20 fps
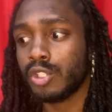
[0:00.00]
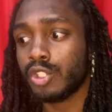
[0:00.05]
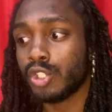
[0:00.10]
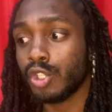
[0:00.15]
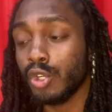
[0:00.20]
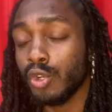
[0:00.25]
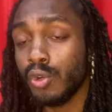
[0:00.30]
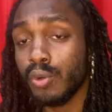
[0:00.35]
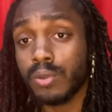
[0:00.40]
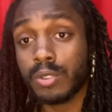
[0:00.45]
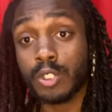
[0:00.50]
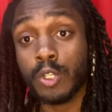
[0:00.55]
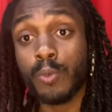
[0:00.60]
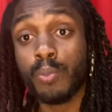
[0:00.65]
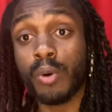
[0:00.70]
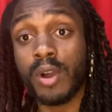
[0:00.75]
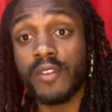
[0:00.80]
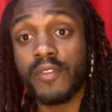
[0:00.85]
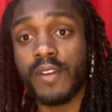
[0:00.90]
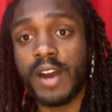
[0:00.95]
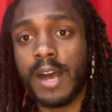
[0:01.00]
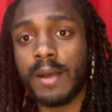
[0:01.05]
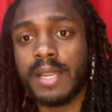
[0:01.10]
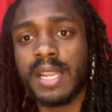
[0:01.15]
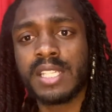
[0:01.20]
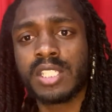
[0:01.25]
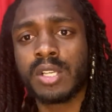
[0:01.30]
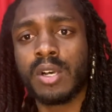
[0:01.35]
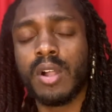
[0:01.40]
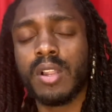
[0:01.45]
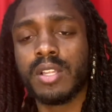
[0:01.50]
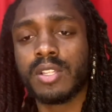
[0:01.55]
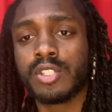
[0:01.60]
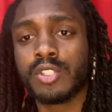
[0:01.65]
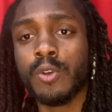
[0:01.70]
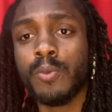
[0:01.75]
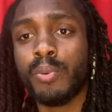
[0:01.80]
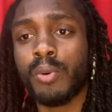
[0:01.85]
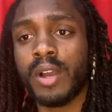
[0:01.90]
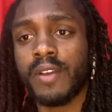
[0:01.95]
2, 2.5, let's call it
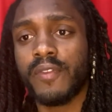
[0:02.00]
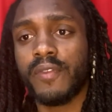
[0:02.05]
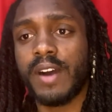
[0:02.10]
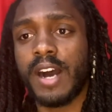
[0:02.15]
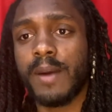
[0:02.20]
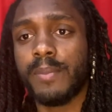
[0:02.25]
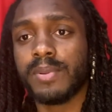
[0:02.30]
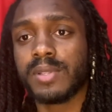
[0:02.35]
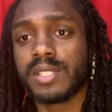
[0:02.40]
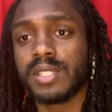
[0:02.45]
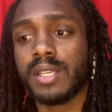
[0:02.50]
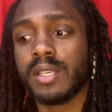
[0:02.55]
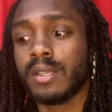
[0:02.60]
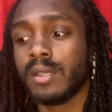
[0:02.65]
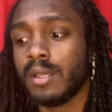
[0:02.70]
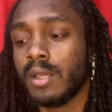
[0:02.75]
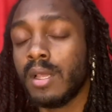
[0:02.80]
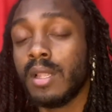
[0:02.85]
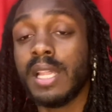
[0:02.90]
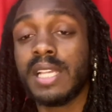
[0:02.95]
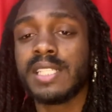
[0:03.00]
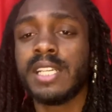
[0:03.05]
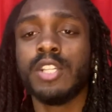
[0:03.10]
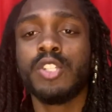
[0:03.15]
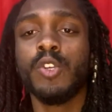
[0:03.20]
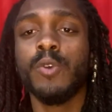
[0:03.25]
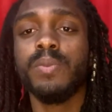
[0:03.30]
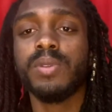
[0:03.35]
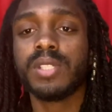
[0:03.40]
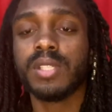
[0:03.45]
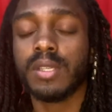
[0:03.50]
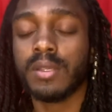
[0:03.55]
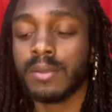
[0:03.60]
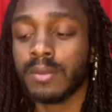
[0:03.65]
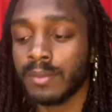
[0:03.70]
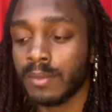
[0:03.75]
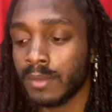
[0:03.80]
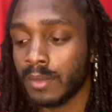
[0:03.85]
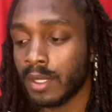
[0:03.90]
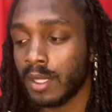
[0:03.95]
2.5%. Let's say 2%.
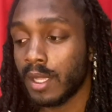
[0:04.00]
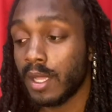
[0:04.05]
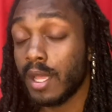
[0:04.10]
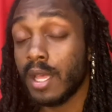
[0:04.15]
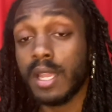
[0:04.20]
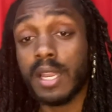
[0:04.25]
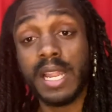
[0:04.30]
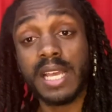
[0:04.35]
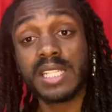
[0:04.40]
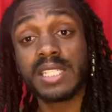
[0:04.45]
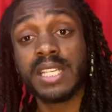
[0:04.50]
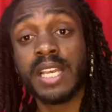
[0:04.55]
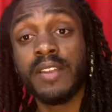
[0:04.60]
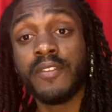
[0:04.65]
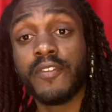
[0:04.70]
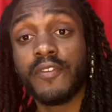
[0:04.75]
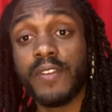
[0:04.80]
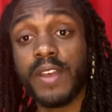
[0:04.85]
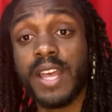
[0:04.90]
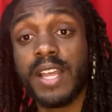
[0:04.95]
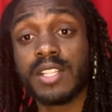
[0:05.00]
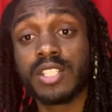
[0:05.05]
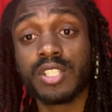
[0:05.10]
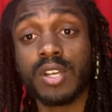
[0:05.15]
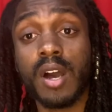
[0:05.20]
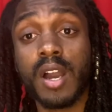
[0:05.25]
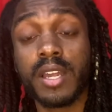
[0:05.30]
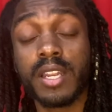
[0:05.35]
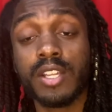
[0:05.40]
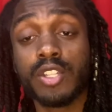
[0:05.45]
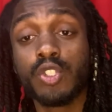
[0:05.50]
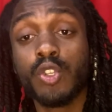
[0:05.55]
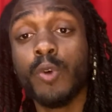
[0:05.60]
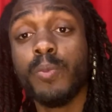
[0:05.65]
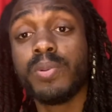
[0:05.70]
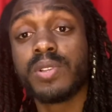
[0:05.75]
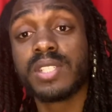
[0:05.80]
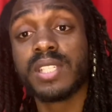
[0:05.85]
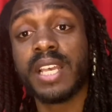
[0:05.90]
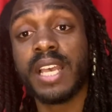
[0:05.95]
Let's say the Fed targeting
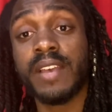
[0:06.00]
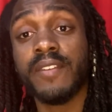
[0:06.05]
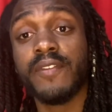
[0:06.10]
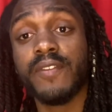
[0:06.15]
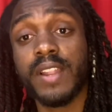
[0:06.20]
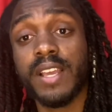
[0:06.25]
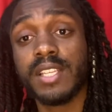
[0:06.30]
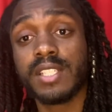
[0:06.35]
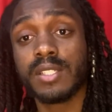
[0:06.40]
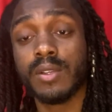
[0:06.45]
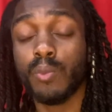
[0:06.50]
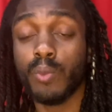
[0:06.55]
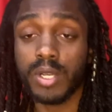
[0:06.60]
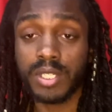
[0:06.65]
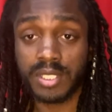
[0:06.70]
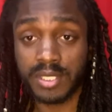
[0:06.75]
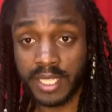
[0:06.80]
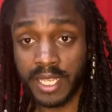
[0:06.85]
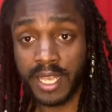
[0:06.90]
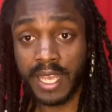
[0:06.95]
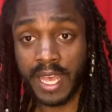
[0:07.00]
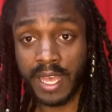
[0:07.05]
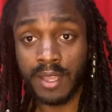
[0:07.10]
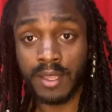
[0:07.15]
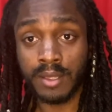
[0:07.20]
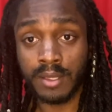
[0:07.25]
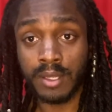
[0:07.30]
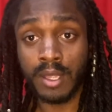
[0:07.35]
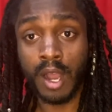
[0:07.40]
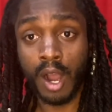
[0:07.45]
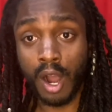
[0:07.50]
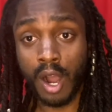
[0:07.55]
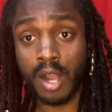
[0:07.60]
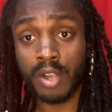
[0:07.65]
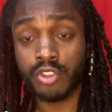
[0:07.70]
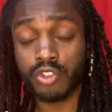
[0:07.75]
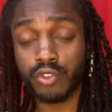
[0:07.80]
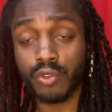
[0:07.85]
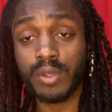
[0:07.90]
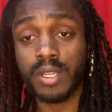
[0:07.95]
2% inflation, which they
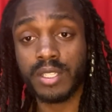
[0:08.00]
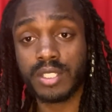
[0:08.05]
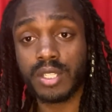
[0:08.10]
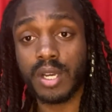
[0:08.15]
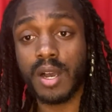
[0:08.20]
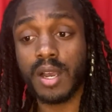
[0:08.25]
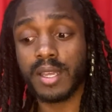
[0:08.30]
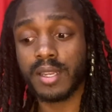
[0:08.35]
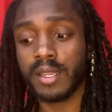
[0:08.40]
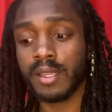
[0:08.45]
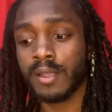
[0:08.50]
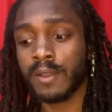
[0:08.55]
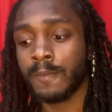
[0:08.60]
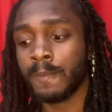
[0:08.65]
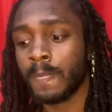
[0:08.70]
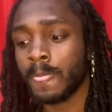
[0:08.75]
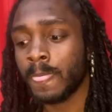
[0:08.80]
are truly targeting,